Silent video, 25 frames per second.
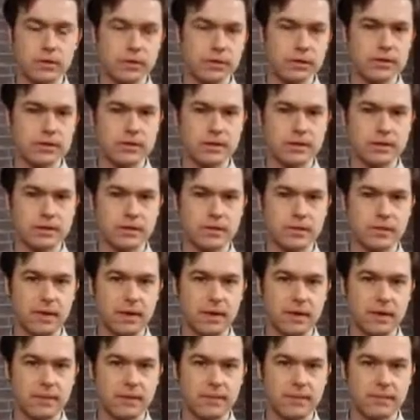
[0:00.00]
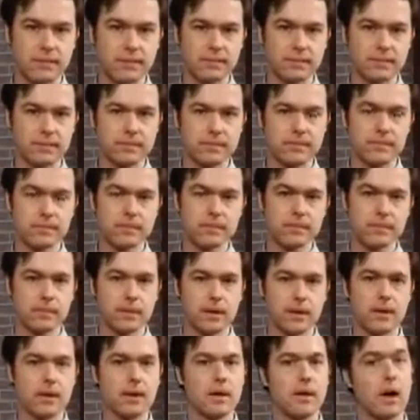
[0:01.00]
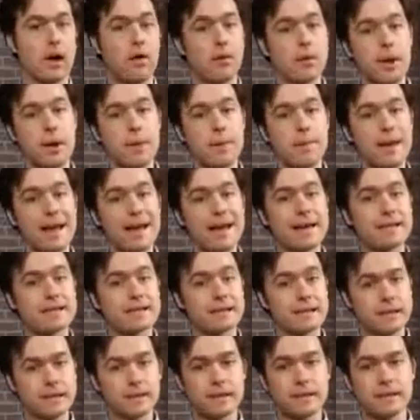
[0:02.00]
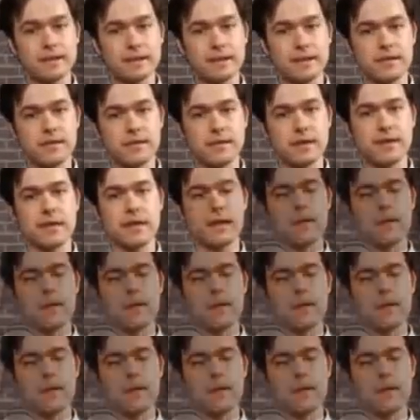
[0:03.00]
is adjust the volume. Around back is the connectivity,